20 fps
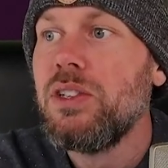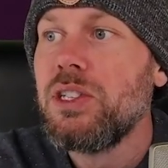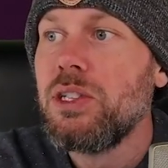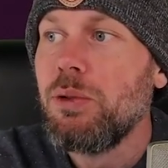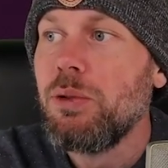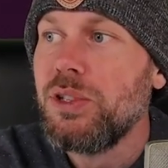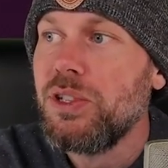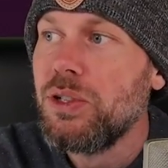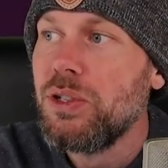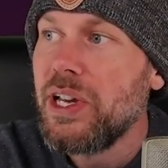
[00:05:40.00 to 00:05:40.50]

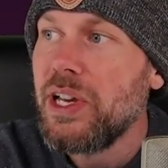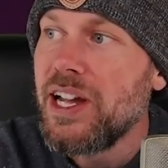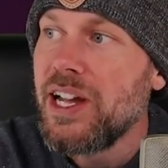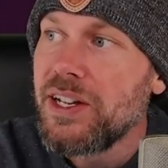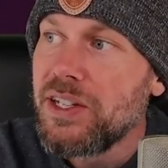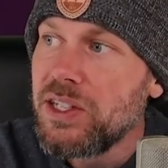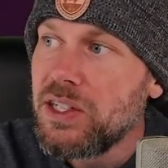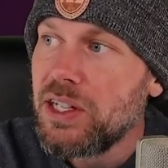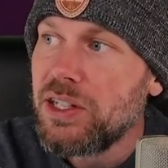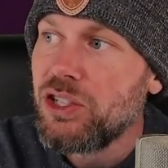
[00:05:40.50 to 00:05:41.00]
We'll do
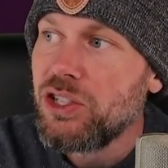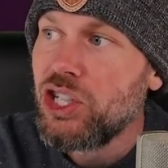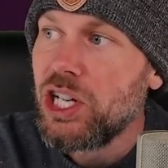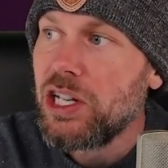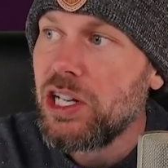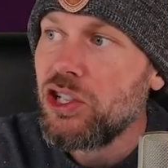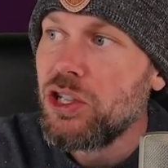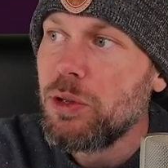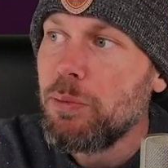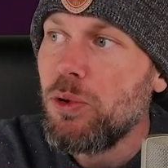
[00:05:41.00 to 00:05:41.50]
that and
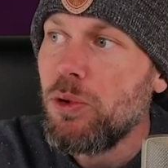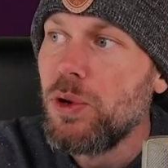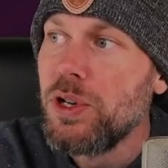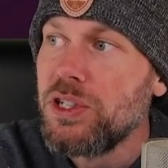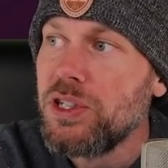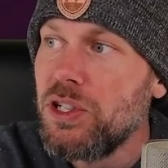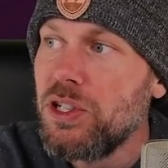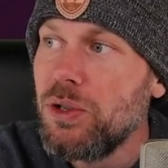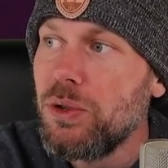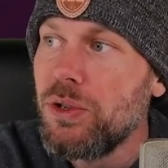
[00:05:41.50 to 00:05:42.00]
change the
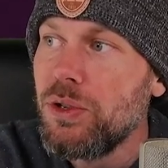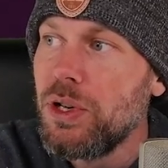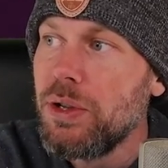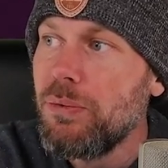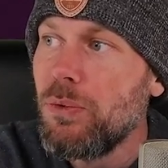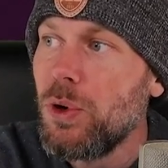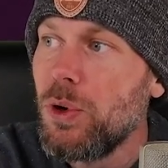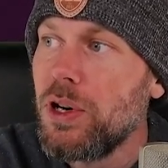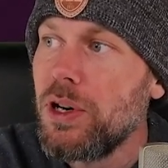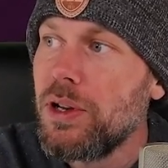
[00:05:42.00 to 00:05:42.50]
port to
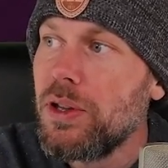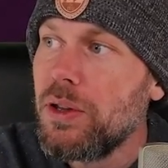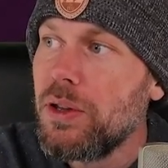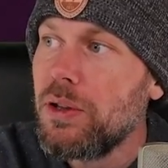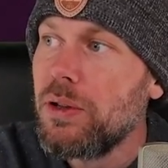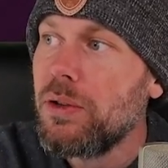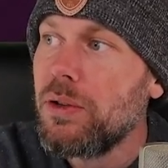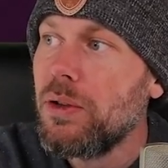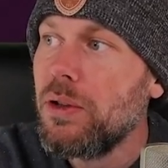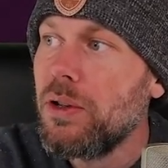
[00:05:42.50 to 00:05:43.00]

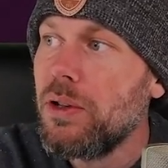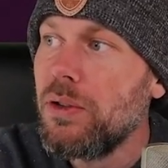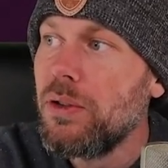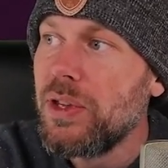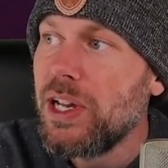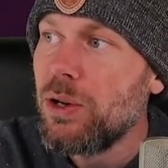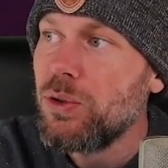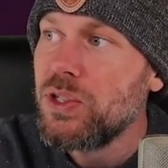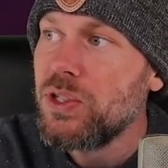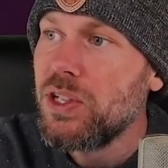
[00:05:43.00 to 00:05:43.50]

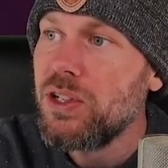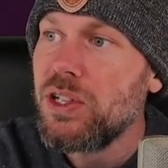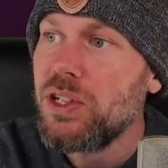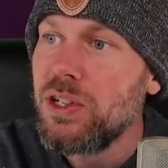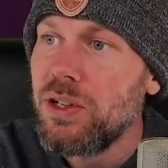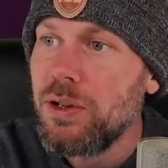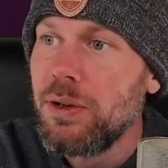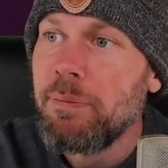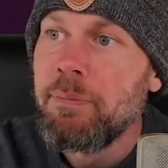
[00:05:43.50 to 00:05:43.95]
34,000.